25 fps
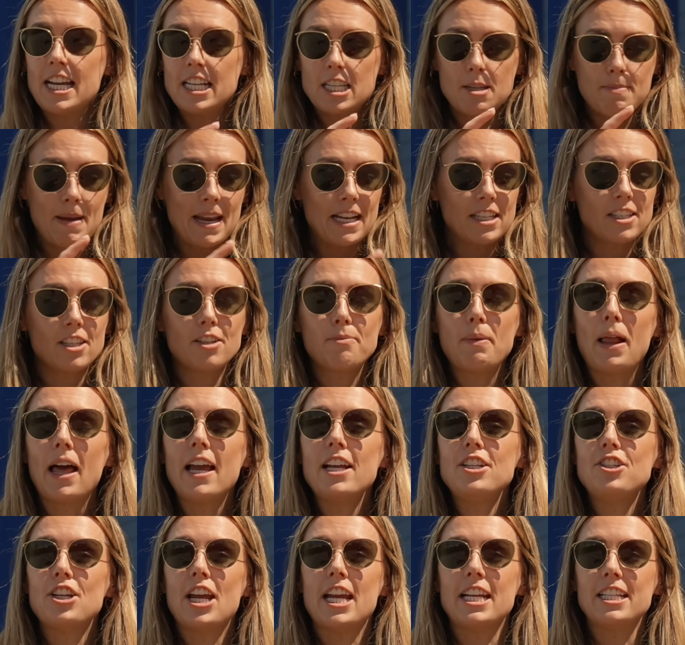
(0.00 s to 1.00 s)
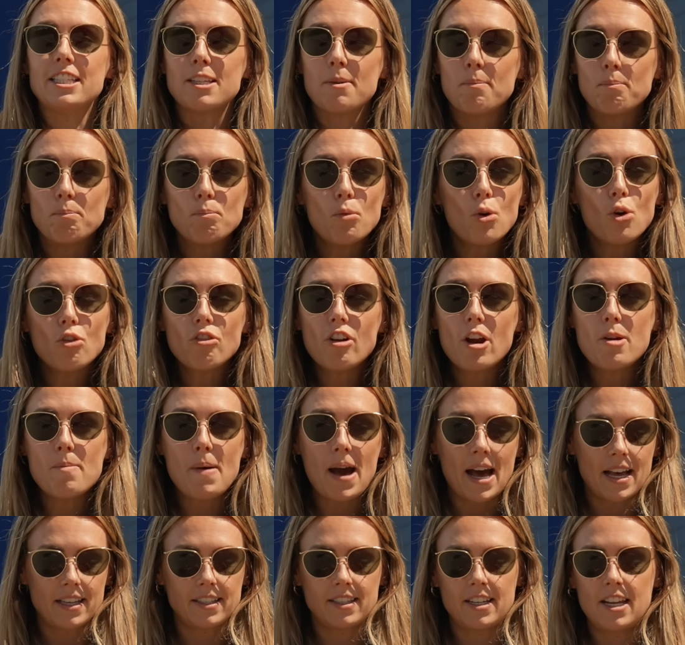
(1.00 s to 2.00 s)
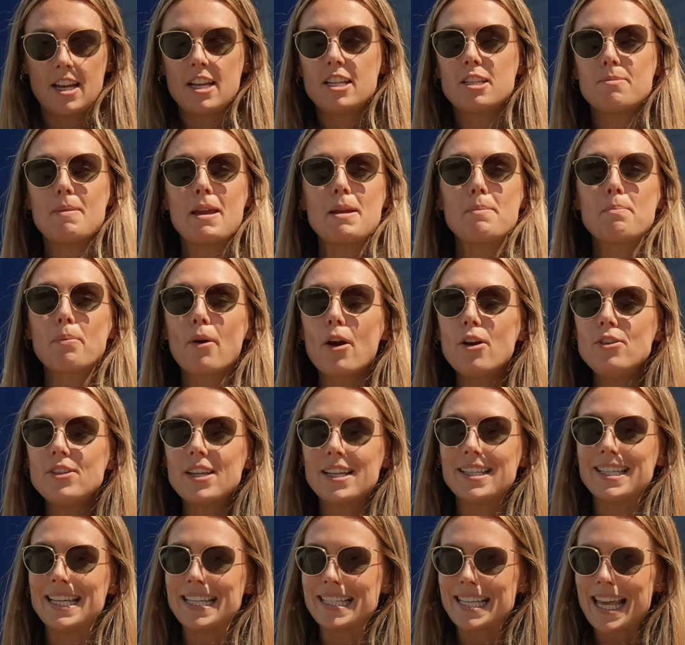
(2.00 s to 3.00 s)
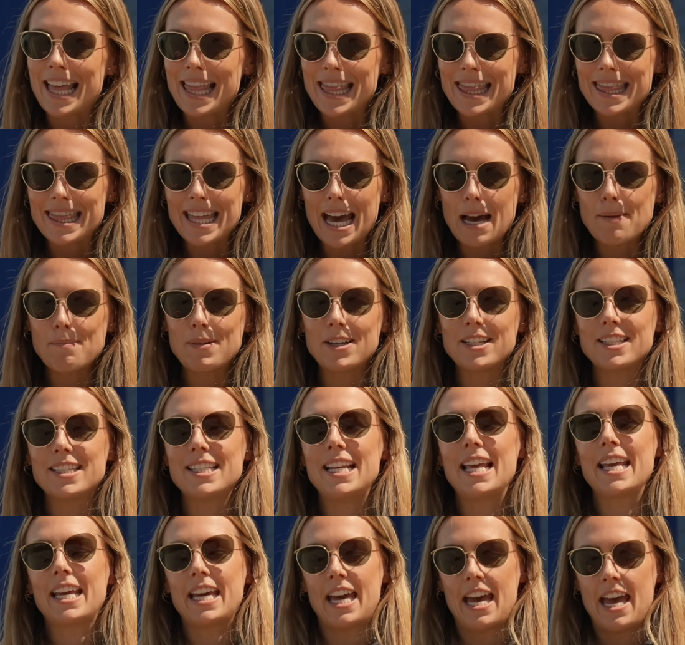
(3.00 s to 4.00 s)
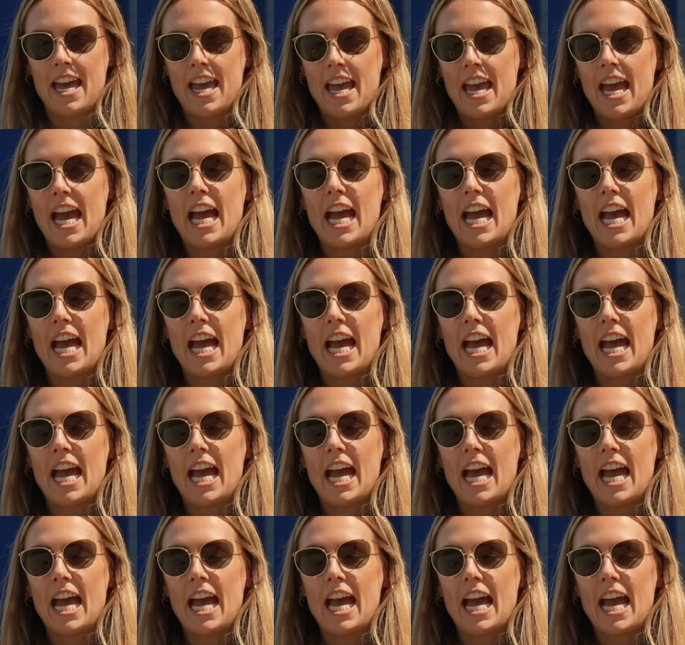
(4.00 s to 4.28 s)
to make supply chains more robust, to make processes that much slicker,